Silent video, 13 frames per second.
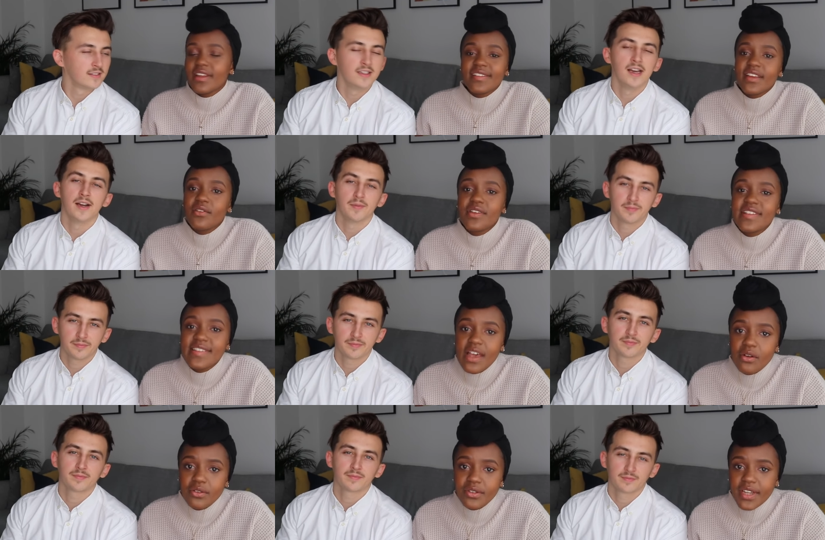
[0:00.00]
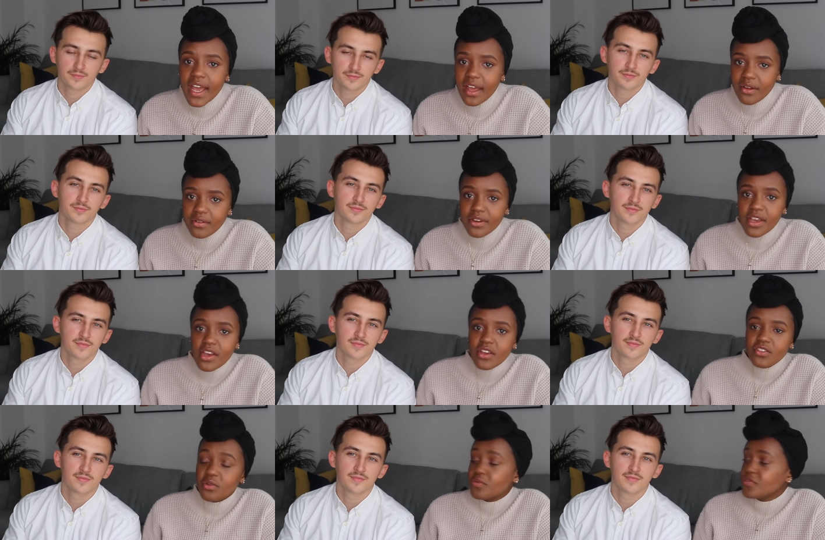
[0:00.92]
Speaker 1: until yeah. he settled down
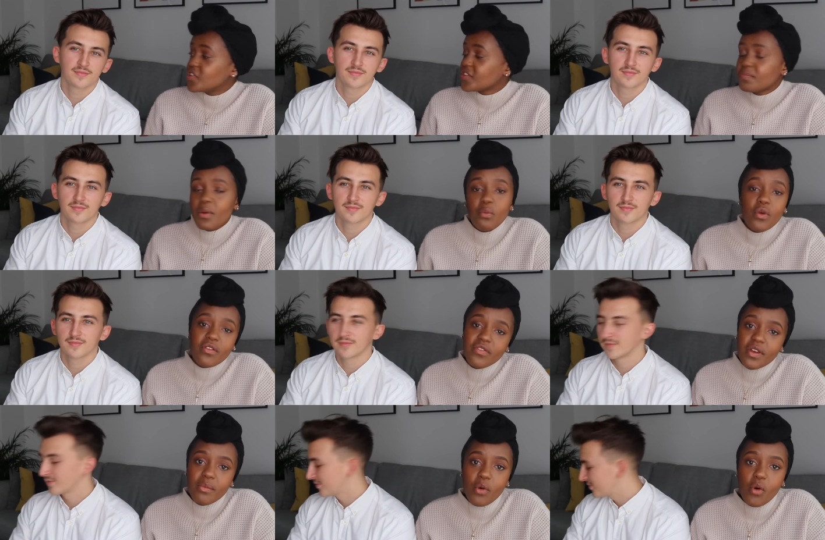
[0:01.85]
so we've just been with him